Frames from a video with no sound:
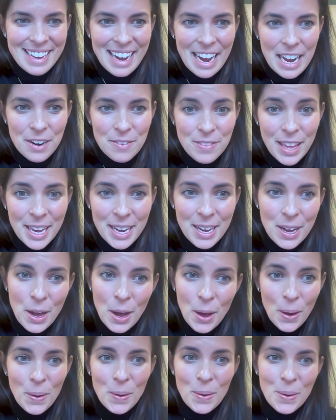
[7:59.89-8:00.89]
kind of like,
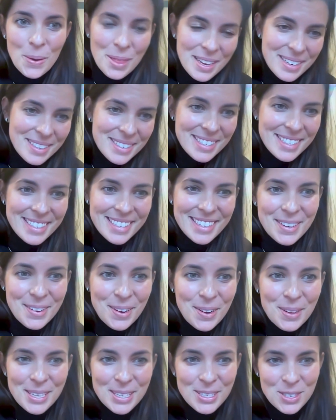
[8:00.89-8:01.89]
oh, there's,
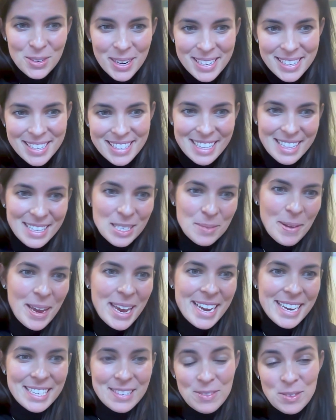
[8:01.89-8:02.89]
all these trends in the
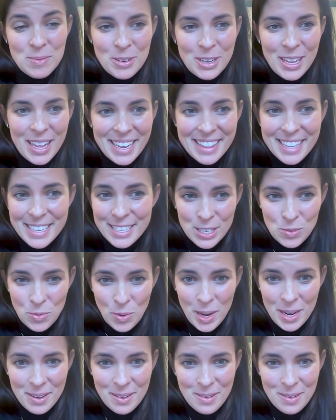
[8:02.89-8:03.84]
space. It was more like, this is what